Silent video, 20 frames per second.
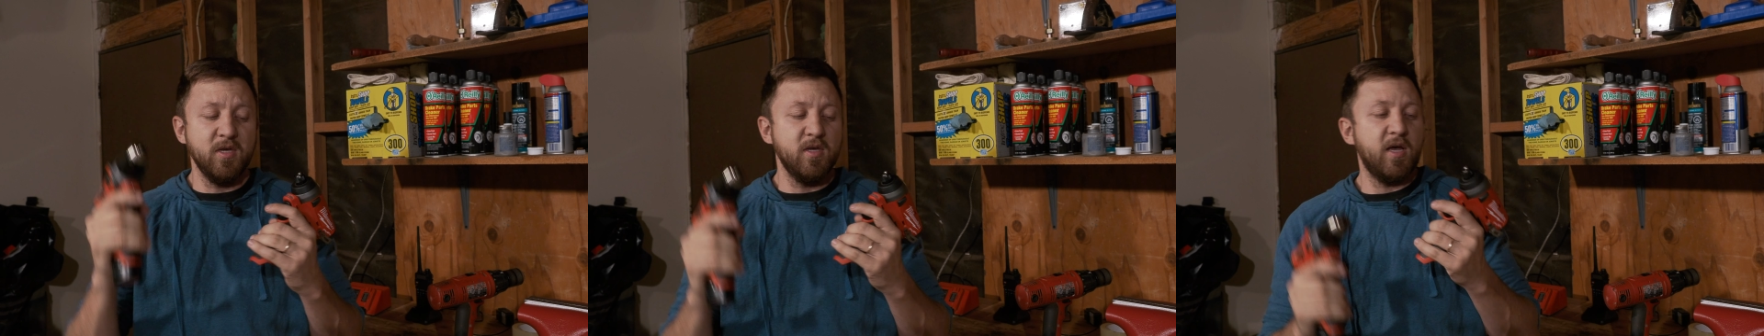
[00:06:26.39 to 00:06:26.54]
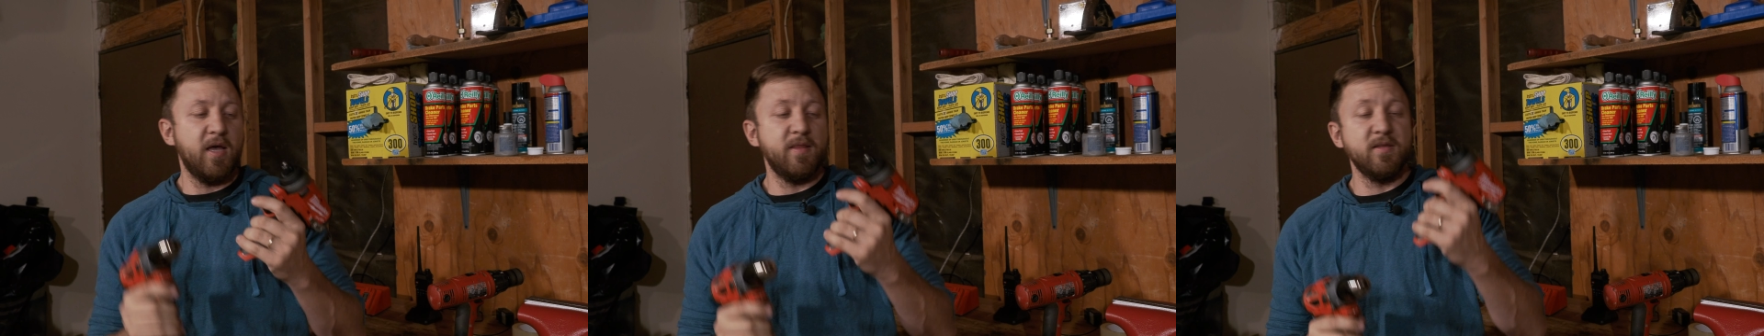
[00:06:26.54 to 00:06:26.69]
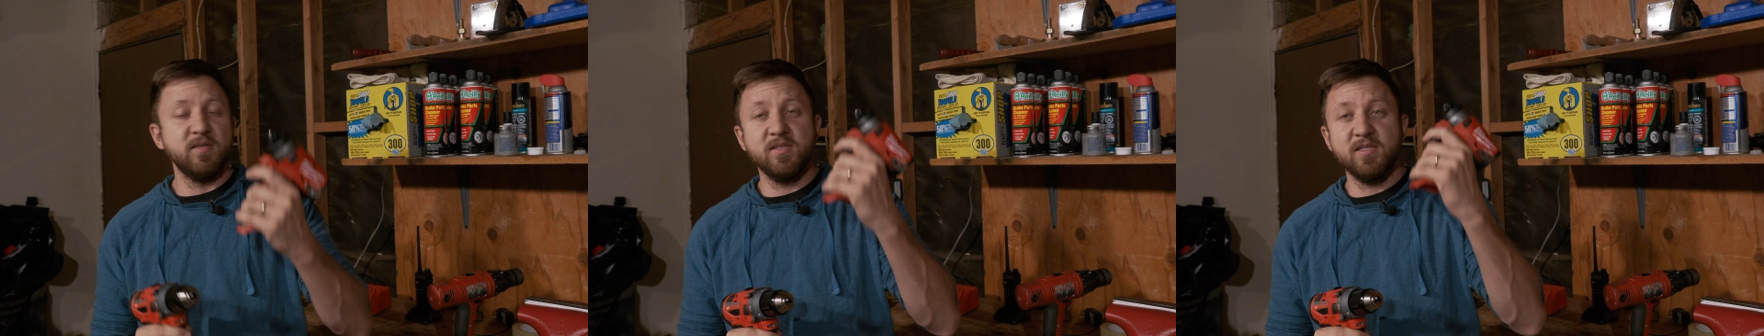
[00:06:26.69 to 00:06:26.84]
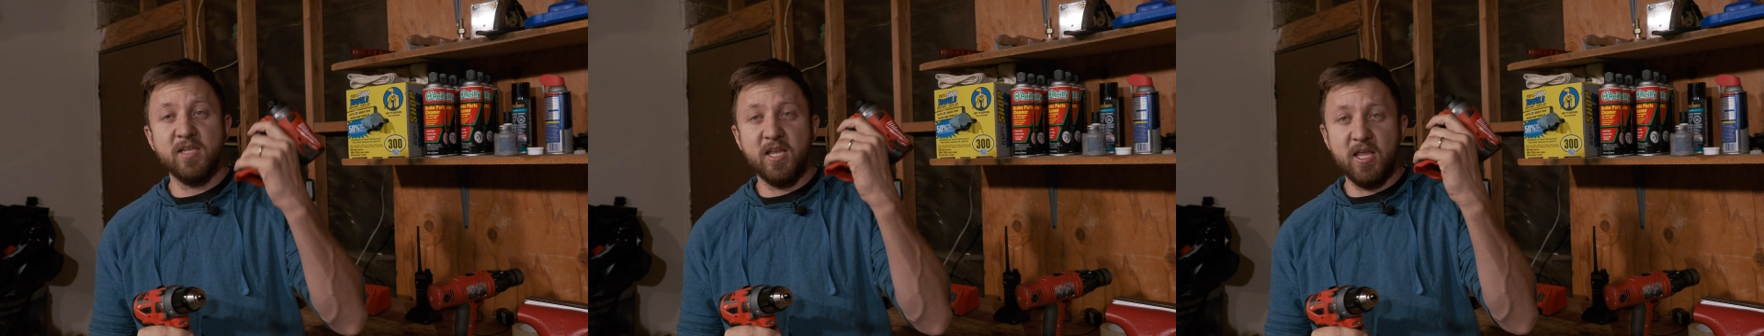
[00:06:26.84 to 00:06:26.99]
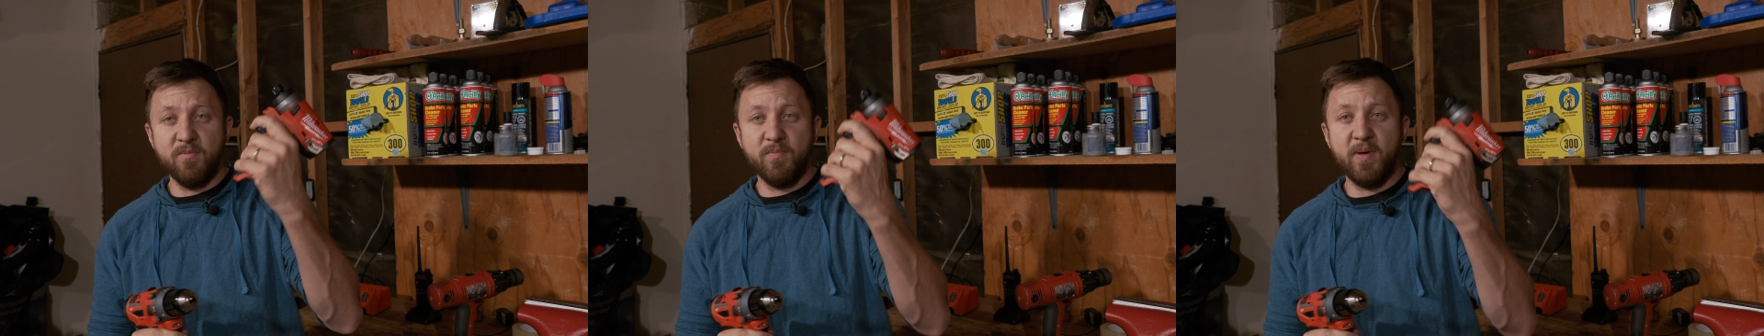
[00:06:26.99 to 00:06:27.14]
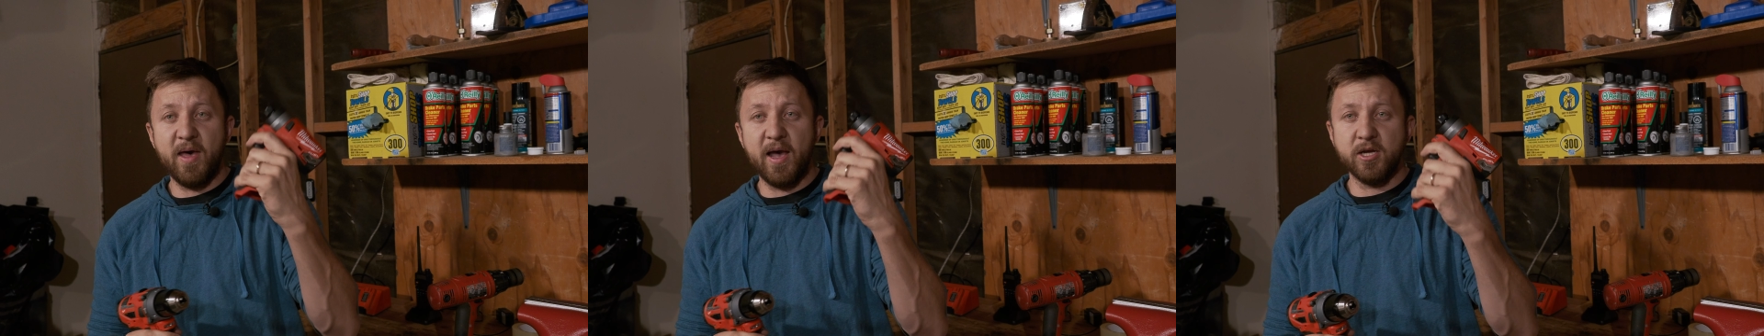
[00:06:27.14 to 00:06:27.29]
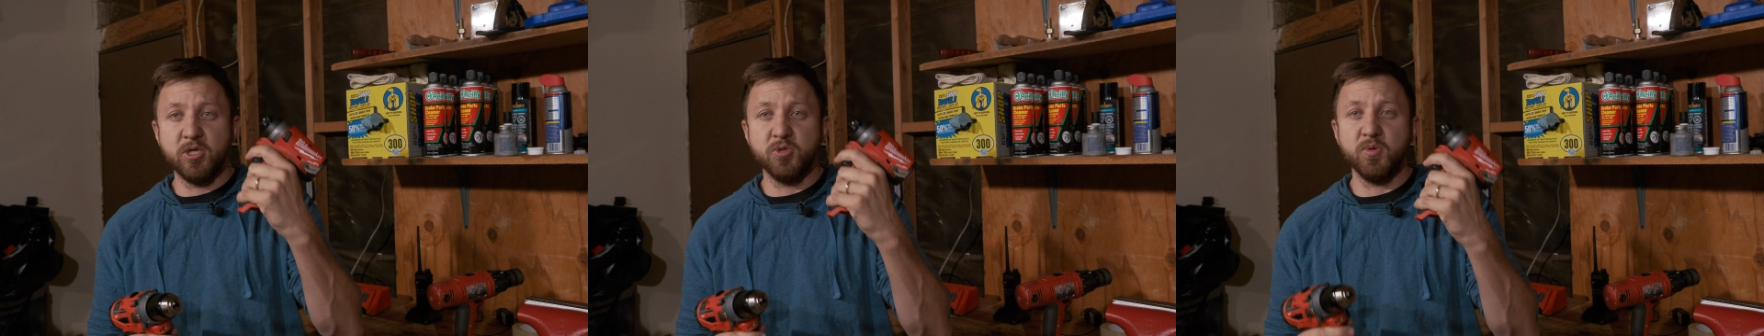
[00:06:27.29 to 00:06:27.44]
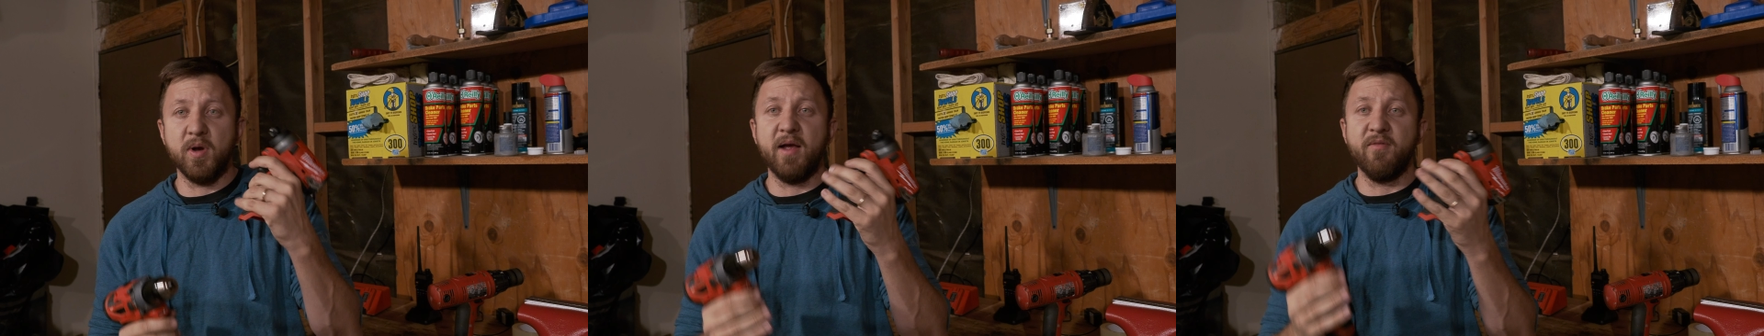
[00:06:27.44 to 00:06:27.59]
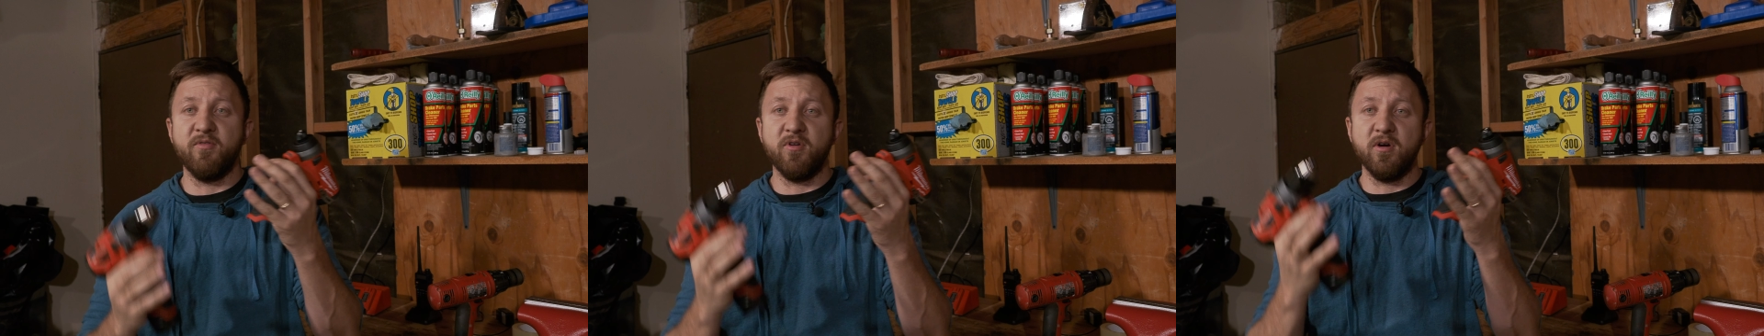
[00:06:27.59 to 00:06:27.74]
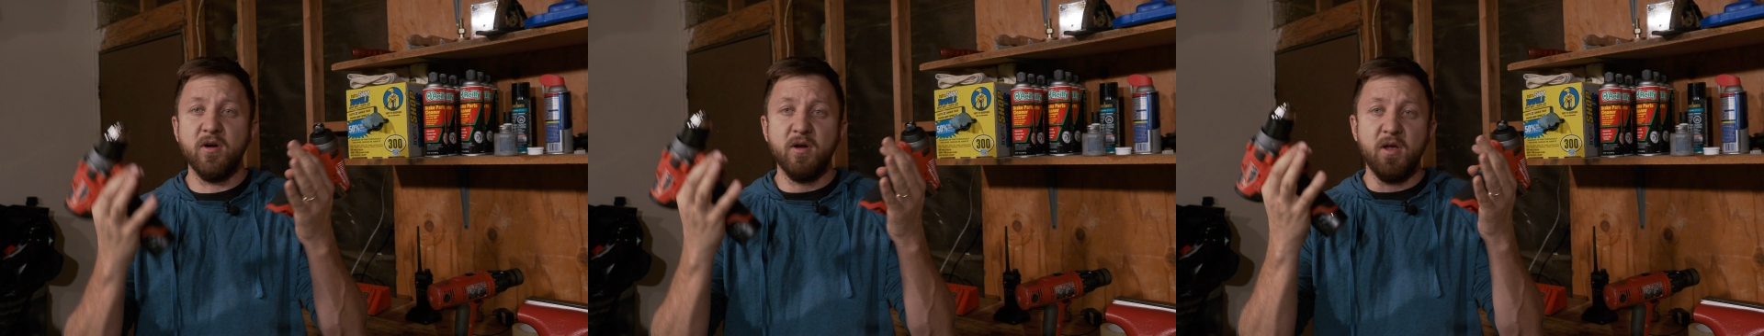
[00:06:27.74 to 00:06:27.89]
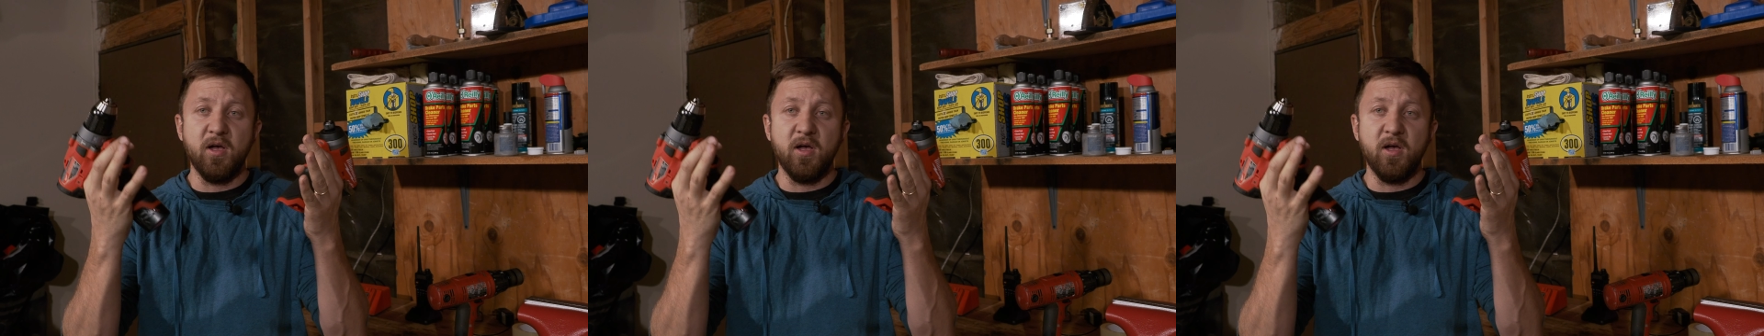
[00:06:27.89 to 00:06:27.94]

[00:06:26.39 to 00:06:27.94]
and this is an impact driver